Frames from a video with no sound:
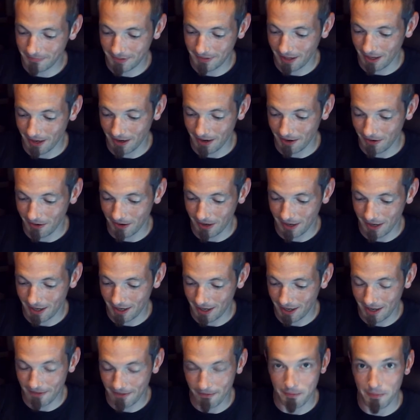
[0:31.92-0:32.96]

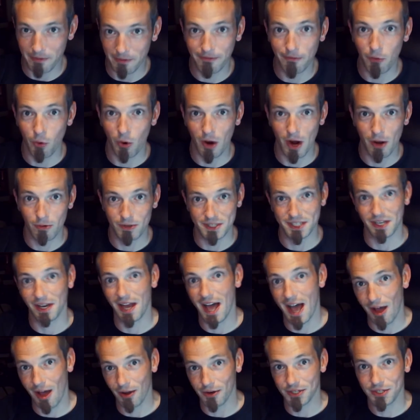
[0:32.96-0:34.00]
even before I was
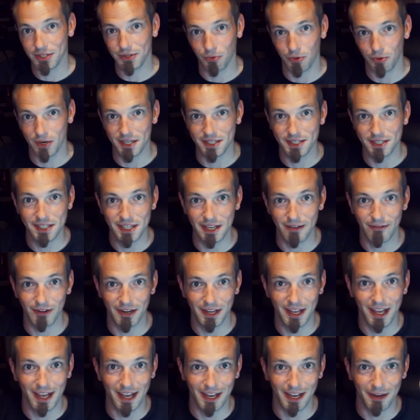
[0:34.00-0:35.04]
allowed to read Stephen
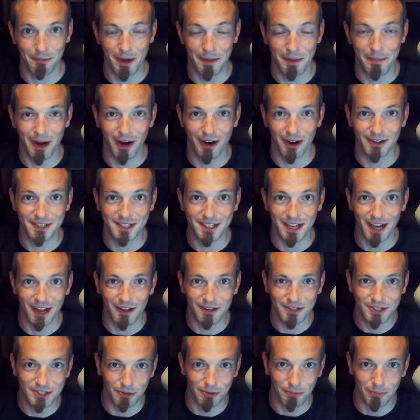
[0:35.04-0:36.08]
King in my parents'
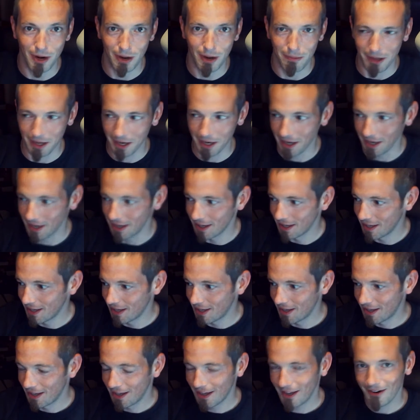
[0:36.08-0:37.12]
house. So probably
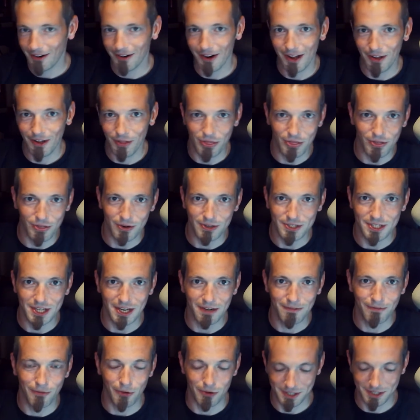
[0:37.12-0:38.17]
around
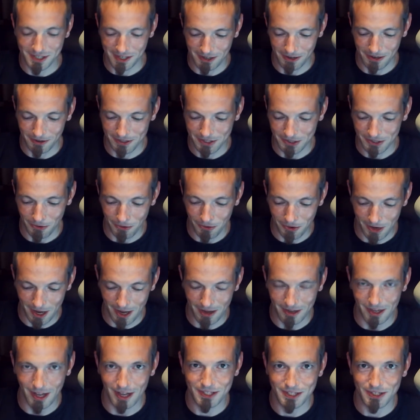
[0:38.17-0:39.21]
13, 14 years old,
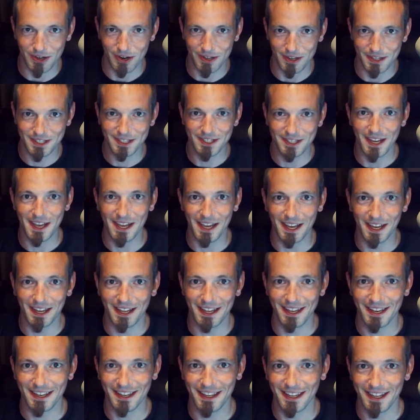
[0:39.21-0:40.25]
I started sneaking
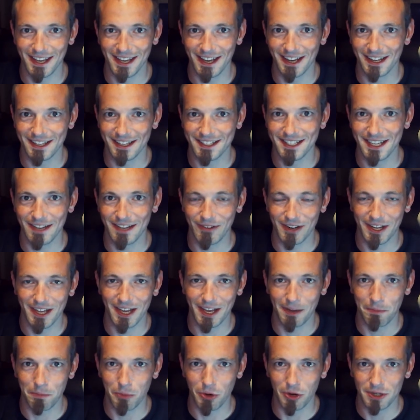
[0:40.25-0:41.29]
in the Stephen
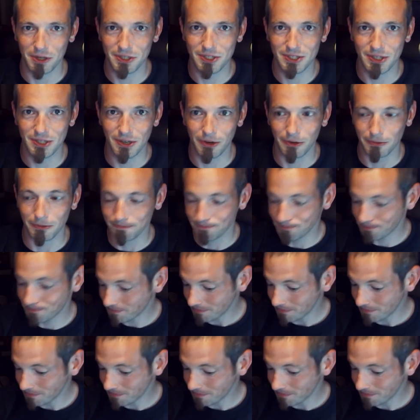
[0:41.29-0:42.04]
King books. So,